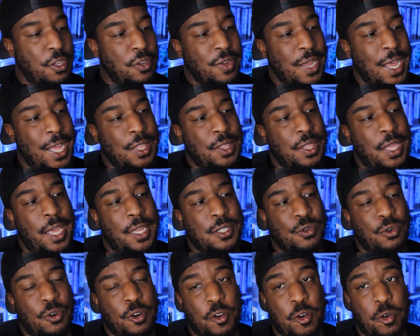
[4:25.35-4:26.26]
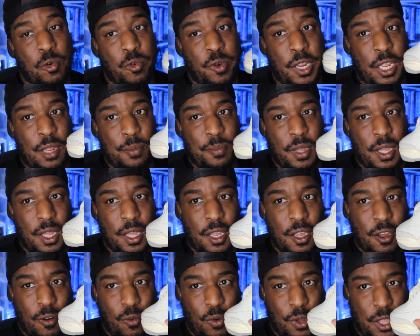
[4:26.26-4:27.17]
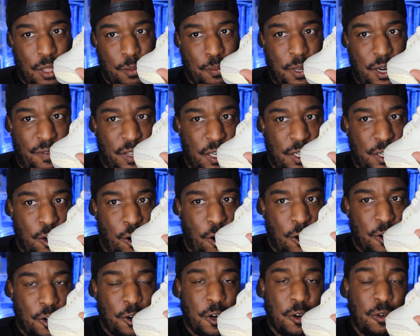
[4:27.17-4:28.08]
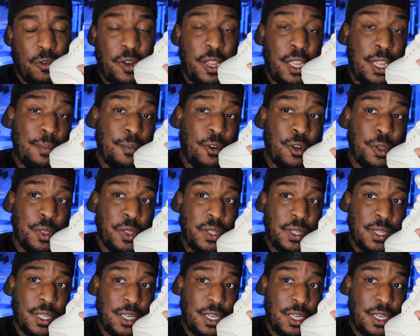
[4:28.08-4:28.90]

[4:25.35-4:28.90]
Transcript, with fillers: You got that sort of cream with a bit of a darker cream on